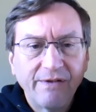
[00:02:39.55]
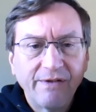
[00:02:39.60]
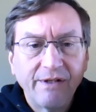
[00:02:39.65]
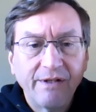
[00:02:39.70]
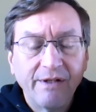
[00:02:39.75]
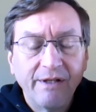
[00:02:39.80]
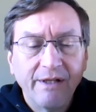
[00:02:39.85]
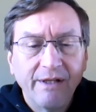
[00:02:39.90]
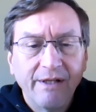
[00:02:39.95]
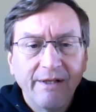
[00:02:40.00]

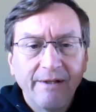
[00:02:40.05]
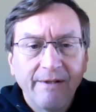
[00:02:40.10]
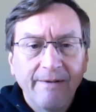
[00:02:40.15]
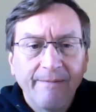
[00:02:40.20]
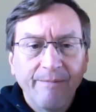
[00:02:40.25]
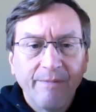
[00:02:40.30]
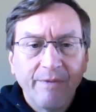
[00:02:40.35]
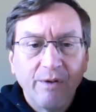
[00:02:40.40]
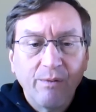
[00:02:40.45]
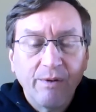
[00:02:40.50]
And
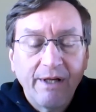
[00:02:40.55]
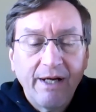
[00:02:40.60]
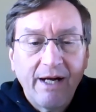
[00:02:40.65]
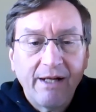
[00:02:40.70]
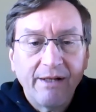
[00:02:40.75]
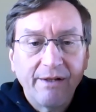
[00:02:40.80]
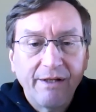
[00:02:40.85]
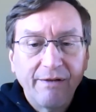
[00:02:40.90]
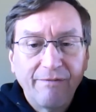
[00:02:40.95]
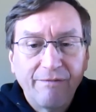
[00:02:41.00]
the
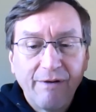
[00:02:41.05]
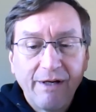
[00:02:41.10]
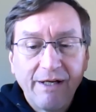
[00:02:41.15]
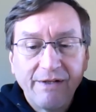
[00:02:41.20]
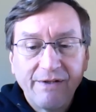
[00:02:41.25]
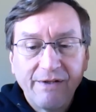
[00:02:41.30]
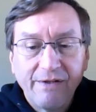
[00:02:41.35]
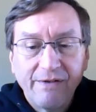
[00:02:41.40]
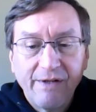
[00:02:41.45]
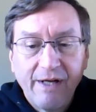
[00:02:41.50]
reality,
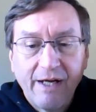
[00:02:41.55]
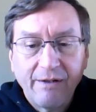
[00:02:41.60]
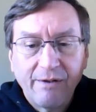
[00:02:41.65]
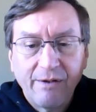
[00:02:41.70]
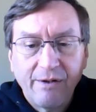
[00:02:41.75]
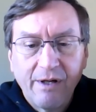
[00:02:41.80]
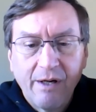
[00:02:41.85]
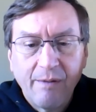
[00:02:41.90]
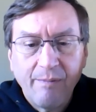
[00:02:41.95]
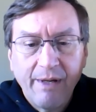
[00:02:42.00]
friends, is that
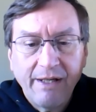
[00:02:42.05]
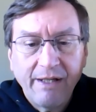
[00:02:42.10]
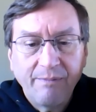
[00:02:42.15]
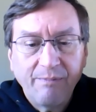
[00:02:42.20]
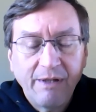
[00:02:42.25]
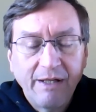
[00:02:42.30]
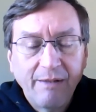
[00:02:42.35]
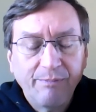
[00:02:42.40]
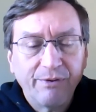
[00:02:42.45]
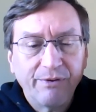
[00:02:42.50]
there are many
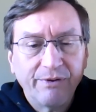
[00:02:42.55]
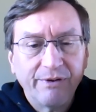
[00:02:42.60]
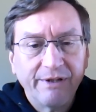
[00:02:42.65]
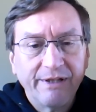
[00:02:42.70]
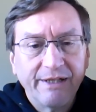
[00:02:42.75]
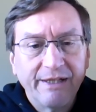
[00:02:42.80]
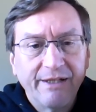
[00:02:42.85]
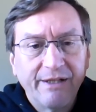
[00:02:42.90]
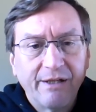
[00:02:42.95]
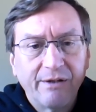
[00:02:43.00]
people
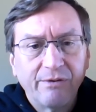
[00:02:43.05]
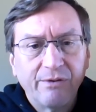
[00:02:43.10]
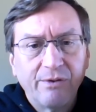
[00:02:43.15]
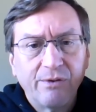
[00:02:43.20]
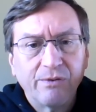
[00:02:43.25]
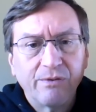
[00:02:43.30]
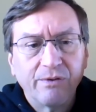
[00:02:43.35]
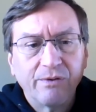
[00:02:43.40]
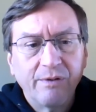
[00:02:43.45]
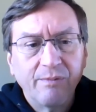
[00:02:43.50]
in our
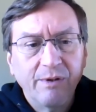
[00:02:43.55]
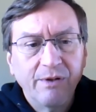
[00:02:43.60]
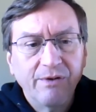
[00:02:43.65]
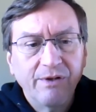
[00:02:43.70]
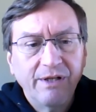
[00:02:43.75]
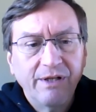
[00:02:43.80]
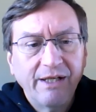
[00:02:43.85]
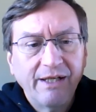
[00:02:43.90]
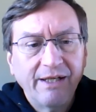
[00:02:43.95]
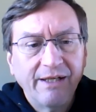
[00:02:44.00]
local
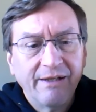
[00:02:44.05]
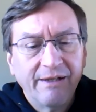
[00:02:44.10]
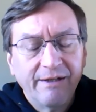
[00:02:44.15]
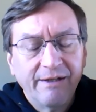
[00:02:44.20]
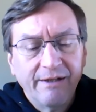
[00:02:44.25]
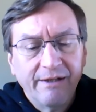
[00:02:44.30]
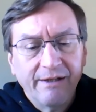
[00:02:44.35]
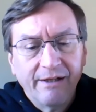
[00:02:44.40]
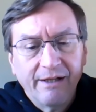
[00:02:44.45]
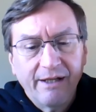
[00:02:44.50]
community
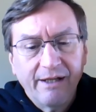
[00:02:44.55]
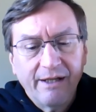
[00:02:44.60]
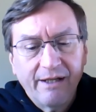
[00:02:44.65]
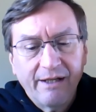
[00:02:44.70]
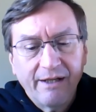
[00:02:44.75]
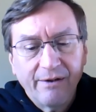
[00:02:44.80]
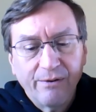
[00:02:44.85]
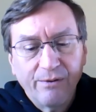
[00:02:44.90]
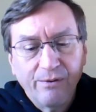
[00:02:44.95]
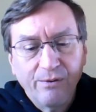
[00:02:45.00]

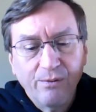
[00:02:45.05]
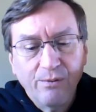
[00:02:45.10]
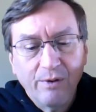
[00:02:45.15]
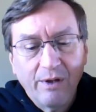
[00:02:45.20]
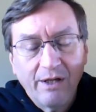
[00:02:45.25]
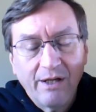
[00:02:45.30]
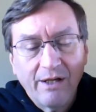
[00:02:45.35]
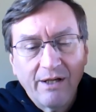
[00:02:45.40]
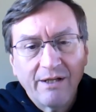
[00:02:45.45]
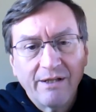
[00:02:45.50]
who
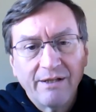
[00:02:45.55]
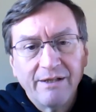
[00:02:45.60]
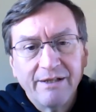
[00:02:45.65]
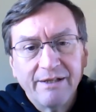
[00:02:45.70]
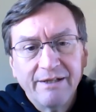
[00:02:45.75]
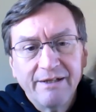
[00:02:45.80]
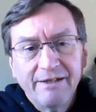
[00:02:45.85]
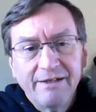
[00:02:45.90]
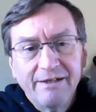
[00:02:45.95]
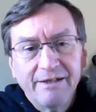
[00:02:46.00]
are
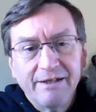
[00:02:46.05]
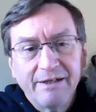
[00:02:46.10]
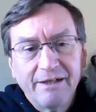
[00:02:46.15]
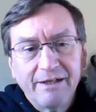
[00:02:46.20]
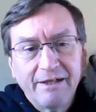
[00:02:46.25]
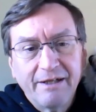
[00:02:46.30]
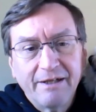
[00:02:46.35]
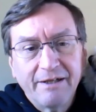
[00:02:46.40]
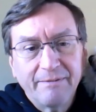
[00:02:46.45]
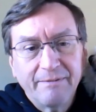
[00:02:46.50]

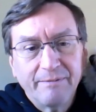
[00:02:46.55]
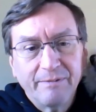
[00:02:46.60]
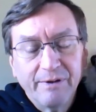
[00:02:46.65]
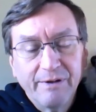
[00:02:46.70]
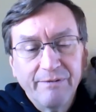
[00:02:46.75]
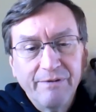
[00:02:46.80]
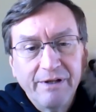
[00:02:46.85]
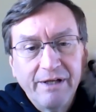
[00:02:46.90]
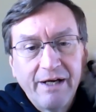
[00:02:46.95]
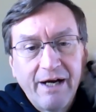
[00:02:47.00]

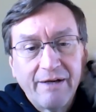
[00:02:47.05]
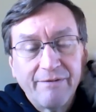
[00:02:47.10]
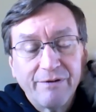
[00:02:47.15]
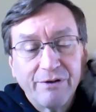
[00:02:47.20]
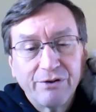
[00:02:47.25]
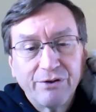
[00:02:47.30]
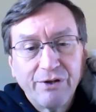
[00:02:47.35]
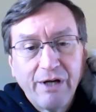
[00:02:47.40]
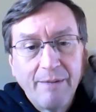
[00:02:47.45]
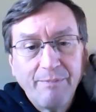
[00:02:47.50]
living out of a
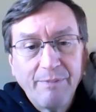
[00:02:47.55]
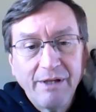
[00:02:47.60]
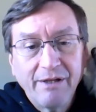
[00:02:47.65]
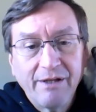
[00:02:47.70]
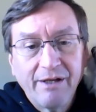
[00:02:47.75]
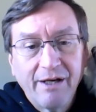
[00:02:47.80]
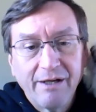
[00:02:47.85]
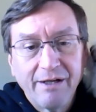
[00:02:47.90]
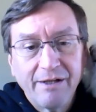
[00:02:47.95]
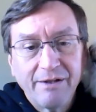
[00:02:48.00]
shopping
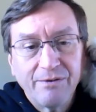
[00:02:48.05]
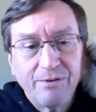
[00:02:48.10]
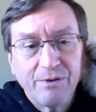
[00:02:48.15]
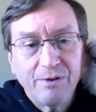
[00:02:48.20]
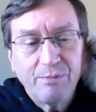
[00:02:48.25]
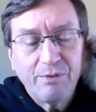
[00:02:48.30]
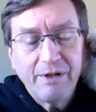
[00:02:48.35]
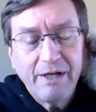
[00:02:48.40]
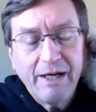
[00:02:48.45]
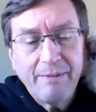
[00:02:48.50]
cart, or
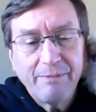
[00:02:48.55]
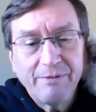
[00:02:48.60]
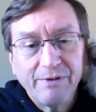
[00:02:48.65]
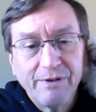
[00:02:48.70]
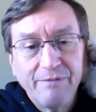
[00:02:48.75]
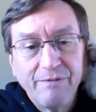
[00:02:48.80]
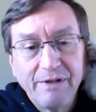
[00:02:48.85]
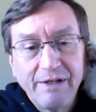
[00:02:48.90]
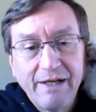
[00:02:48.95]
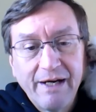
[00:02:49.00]
perhaps
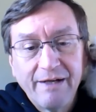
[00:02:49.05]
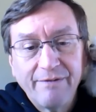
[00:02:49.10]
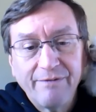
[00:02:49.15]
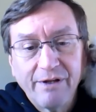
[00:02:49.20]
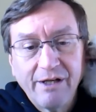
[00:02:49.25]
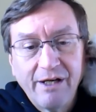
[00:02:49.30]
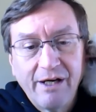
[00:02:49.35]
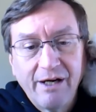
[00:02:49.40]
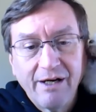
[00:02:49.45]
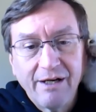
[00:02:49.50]
living out of a
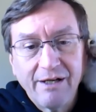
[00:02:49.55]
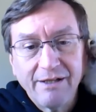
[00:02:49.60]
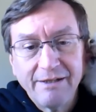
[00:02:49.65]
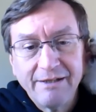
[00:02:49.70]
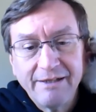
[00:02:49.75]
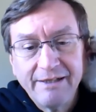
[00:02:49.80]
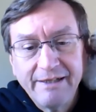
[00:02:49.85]
car.